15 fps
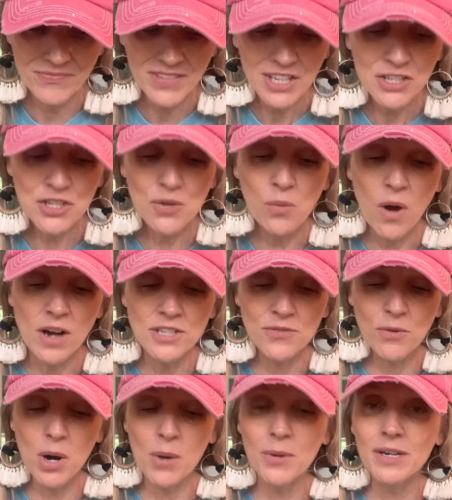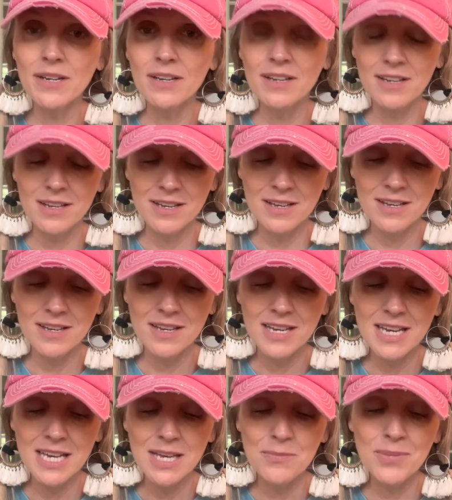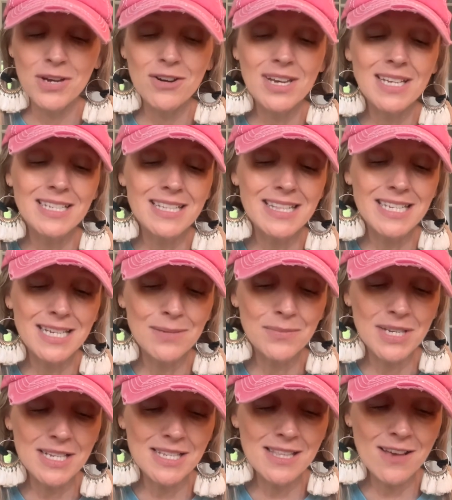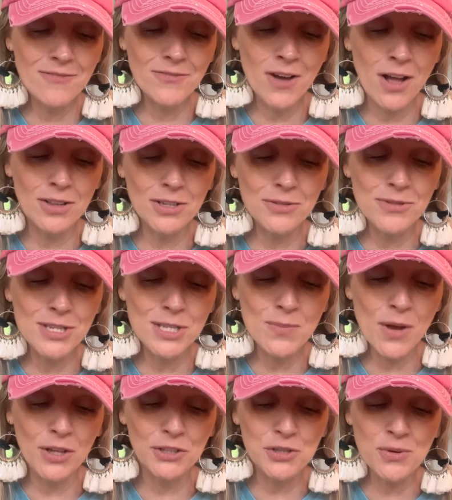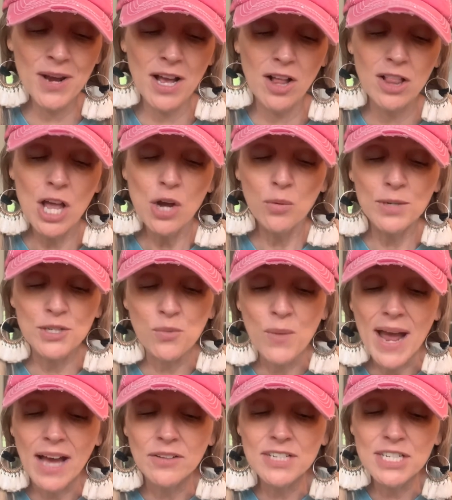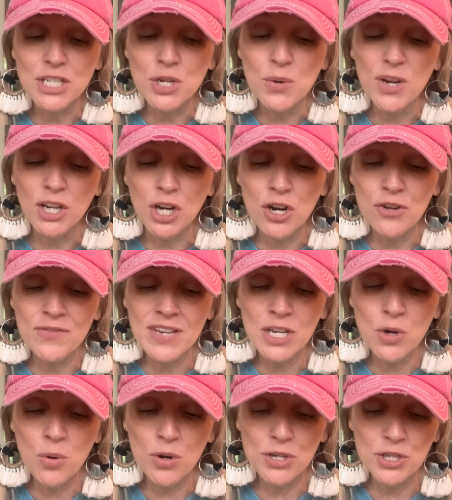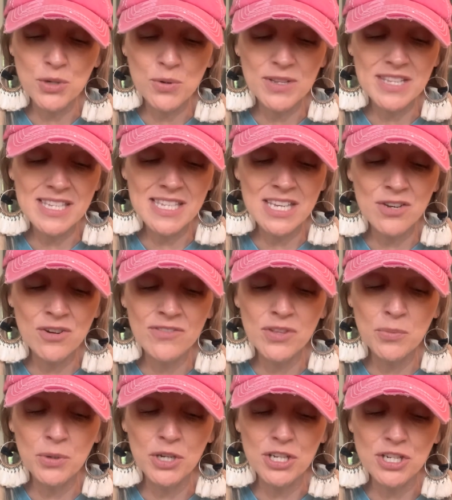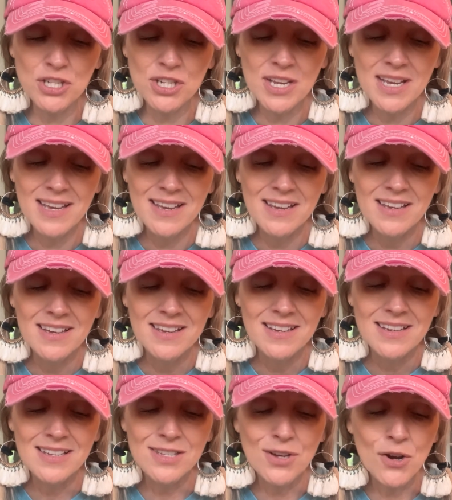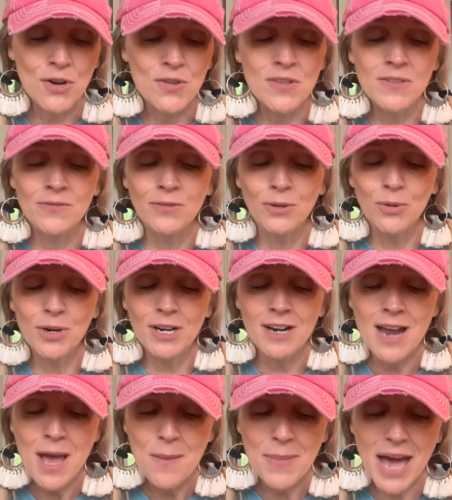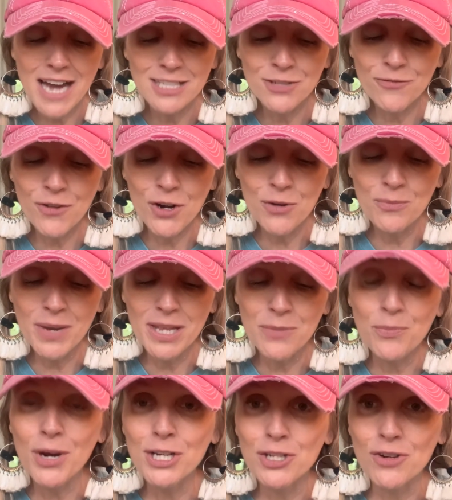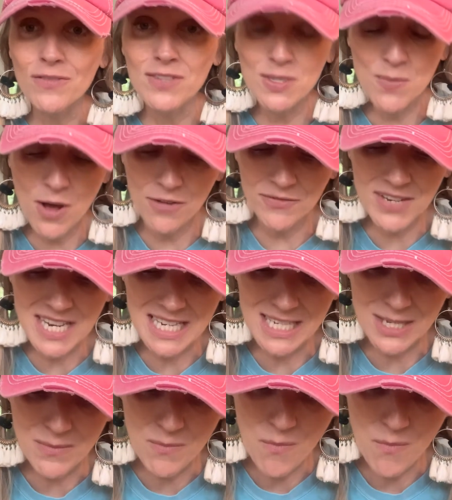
She walked forward peering into the dimness that followed the small trail which wound into a curving course toward the center of the bush, its earthen floor packed firm by the pressure of small feet.